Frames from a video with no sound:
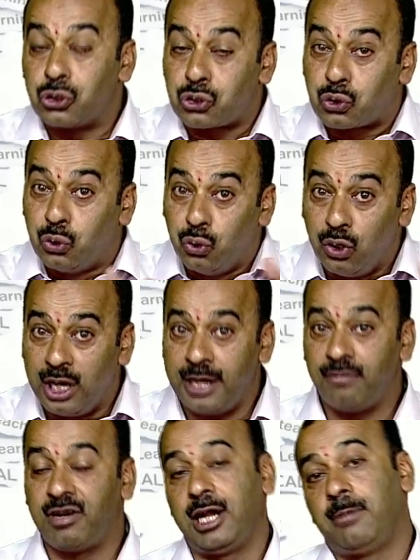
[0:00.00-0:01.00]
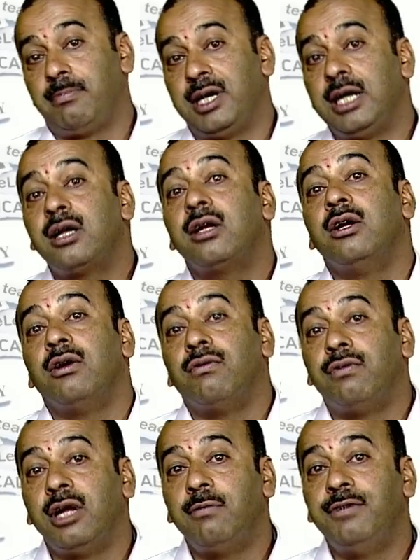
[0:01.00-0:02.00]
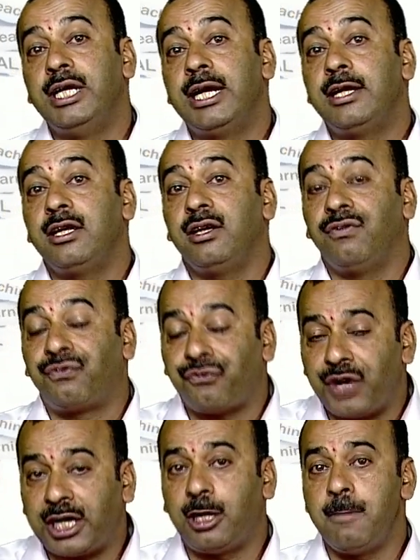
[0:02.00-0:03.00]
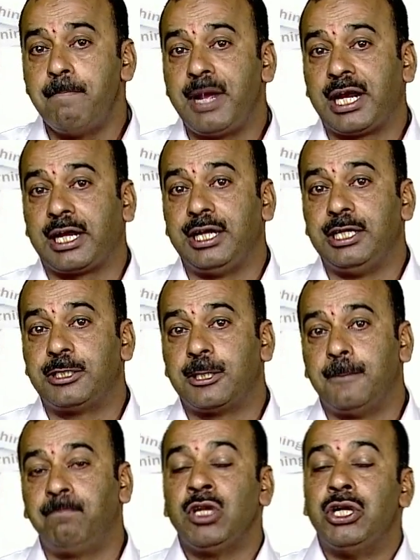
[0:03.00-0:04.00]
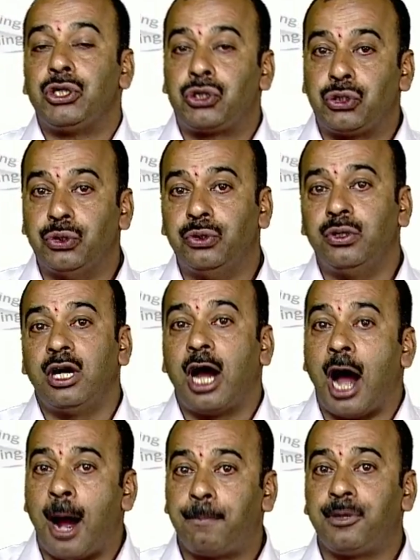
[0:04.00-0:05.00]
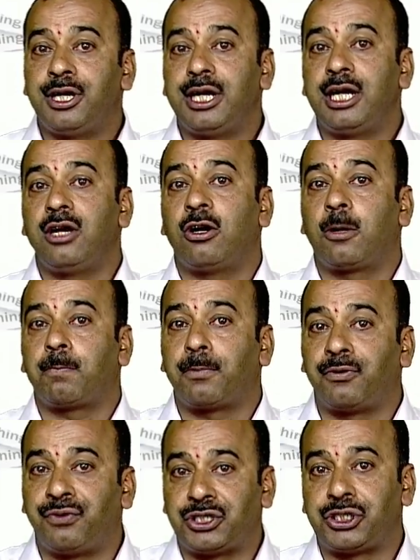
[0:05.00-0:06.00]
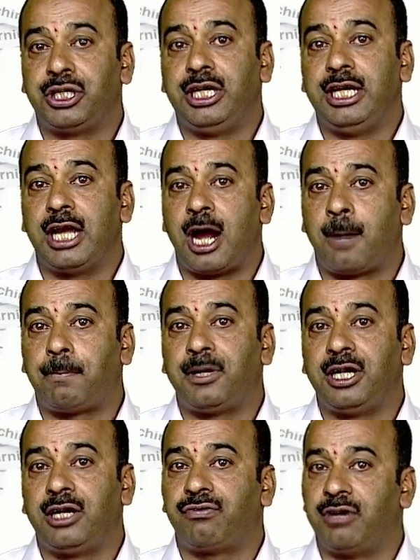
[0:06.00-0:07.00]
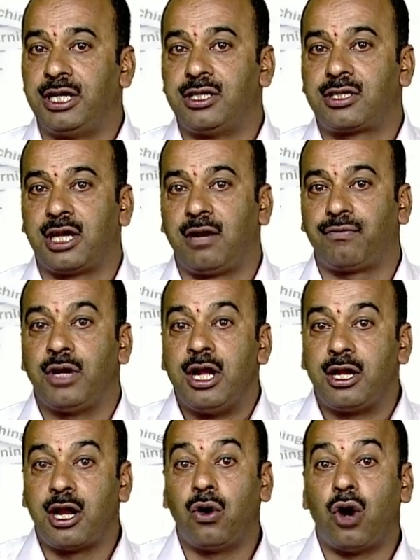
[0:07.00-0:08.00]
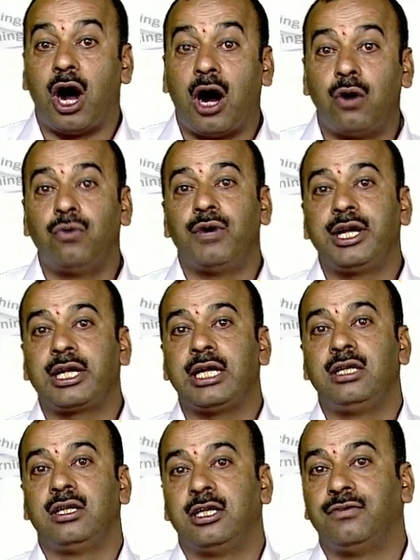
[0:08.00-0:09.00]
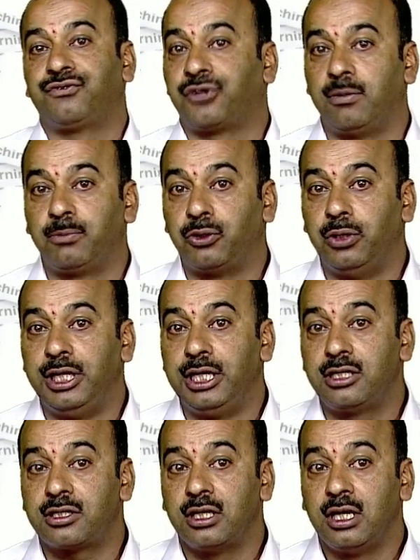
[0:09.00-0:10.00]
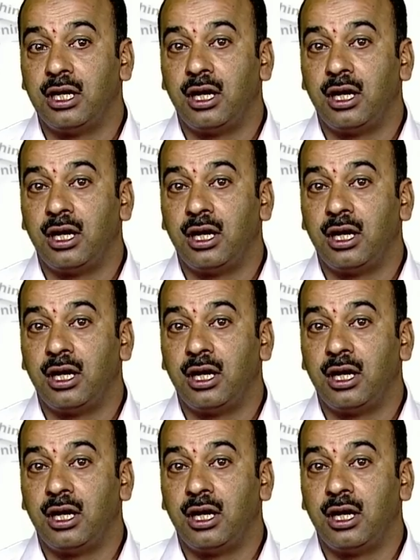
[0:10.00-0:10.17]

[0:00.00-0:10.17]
So, school environment will be an effective mechanism to upgrade or professionally update oneself. Now, how one can learn from colleagues?